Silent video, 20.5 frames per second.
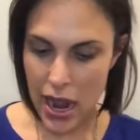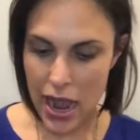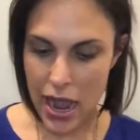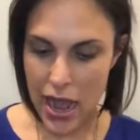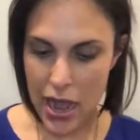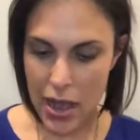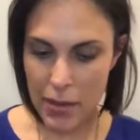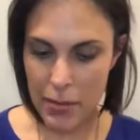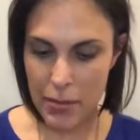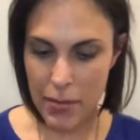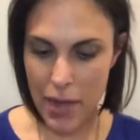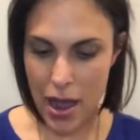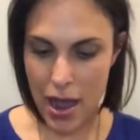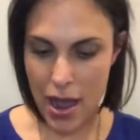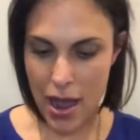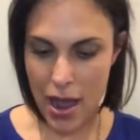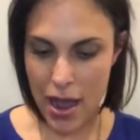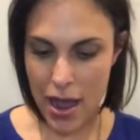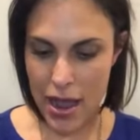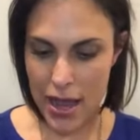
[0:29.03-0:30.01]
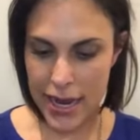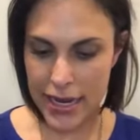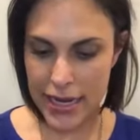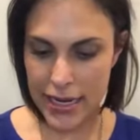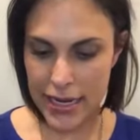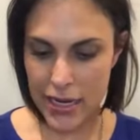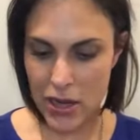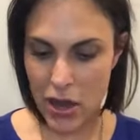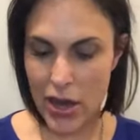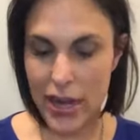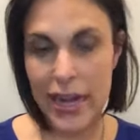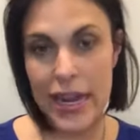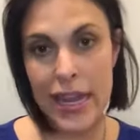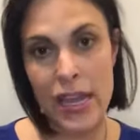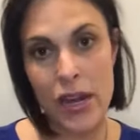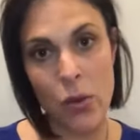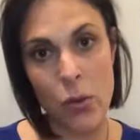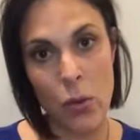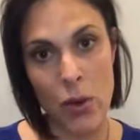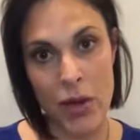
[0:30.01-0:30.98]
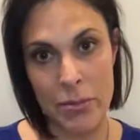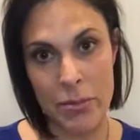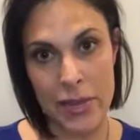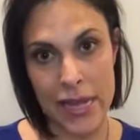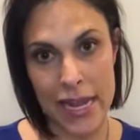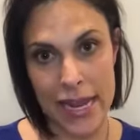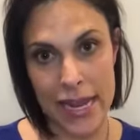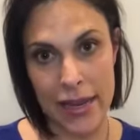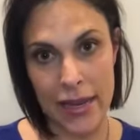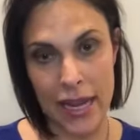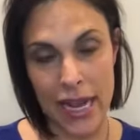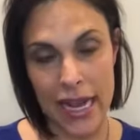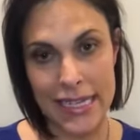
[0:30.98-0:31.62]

I got it in a 1B.